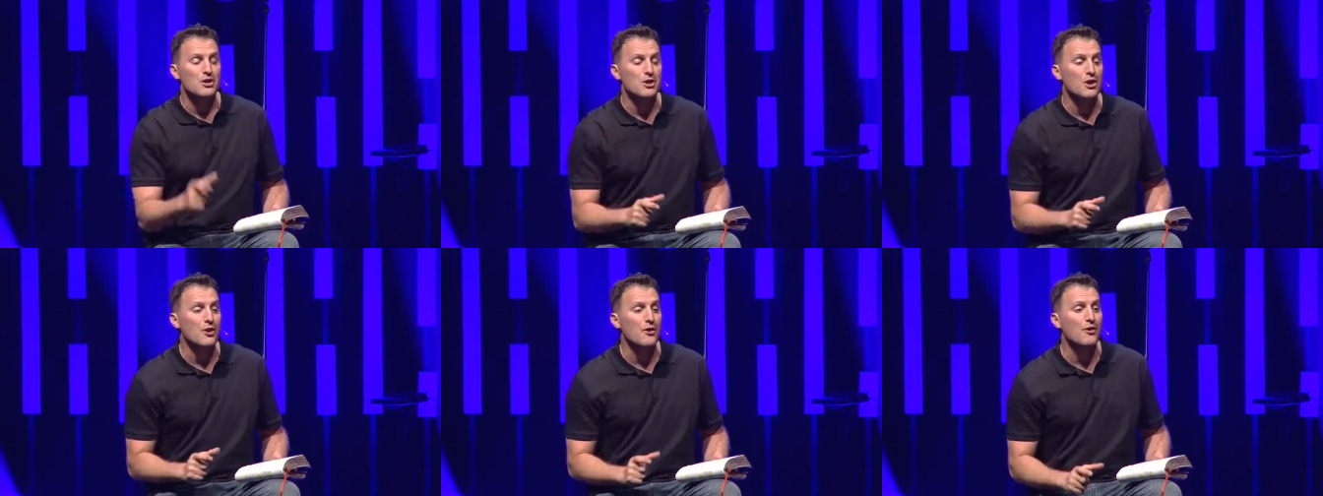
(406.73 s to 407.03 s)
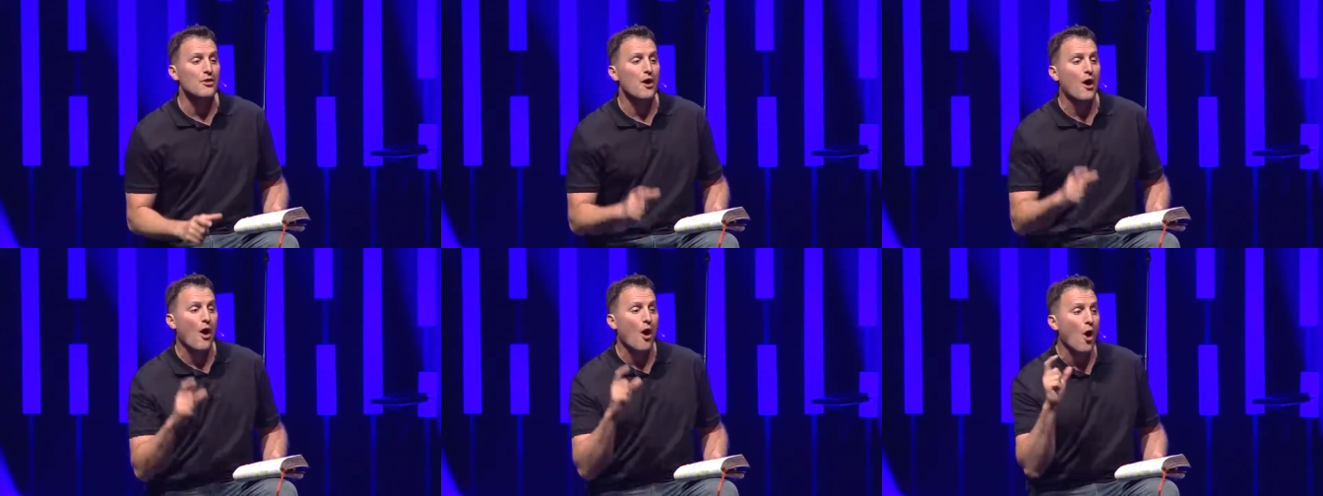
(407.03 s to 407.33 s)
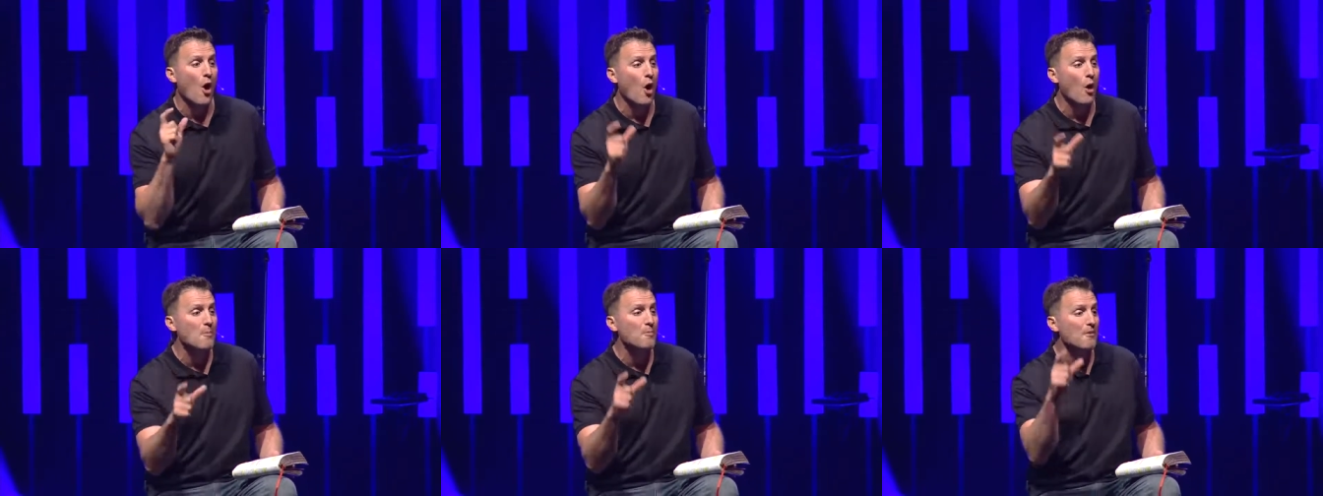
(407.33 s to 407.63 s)
you're the
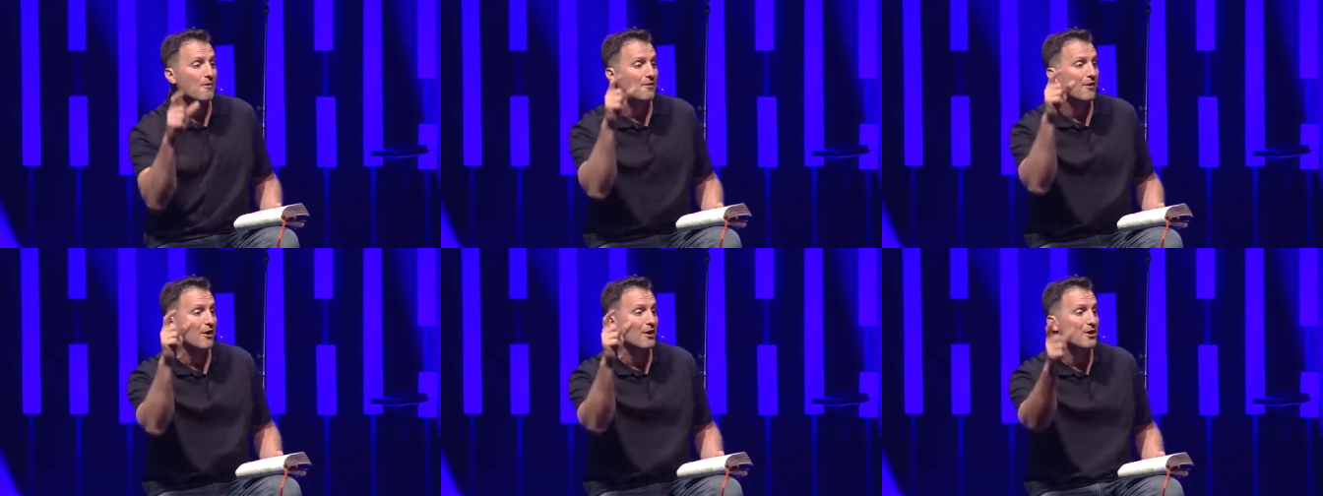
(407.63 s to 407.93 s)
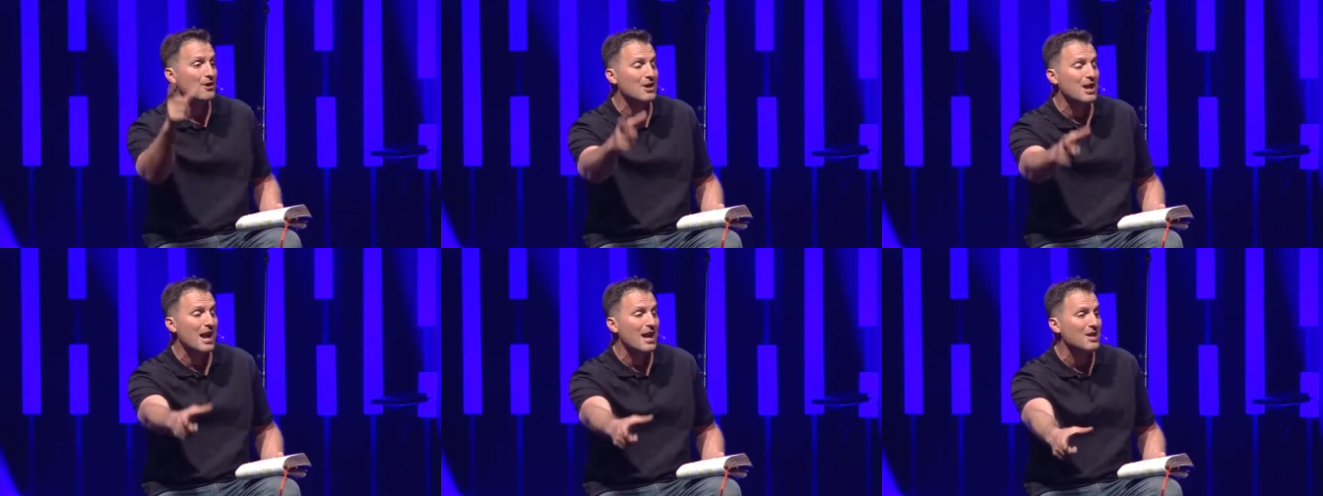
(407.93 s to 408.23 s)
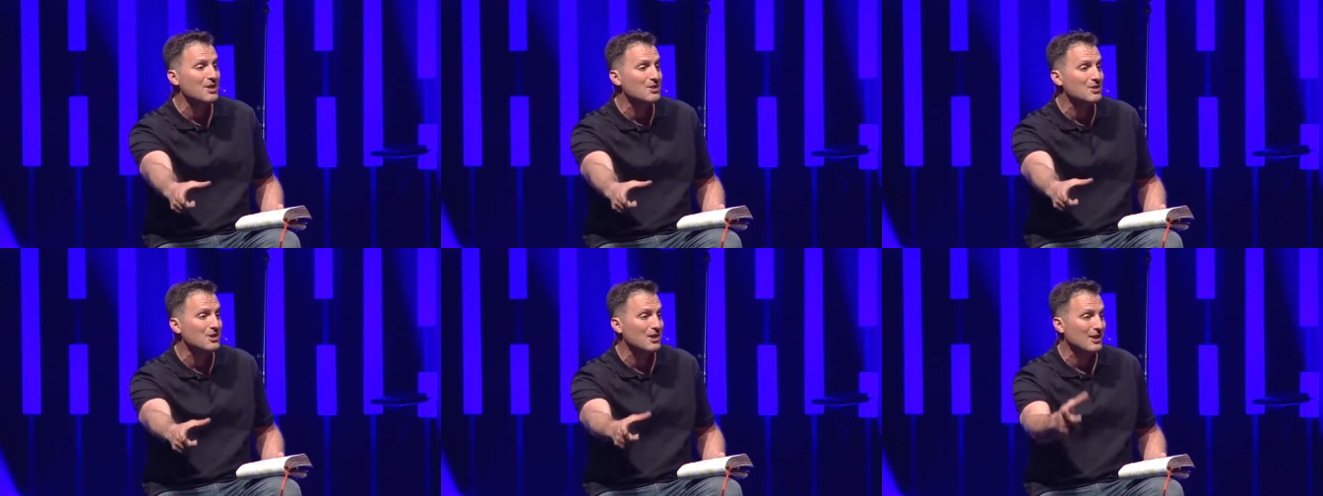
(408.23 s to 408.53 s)
hope of our
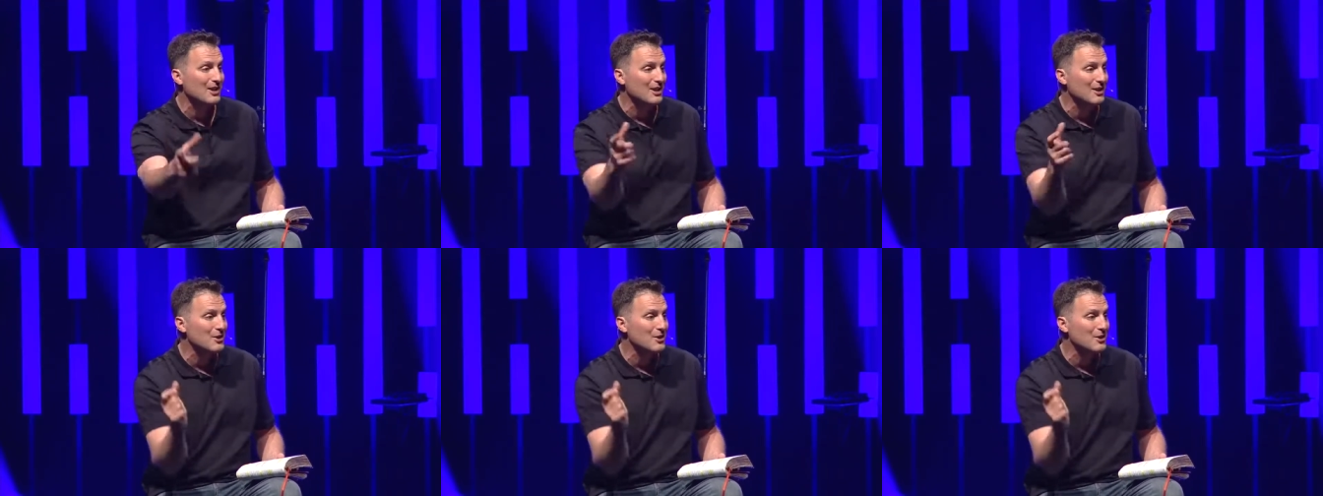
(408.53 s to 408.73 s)
nation.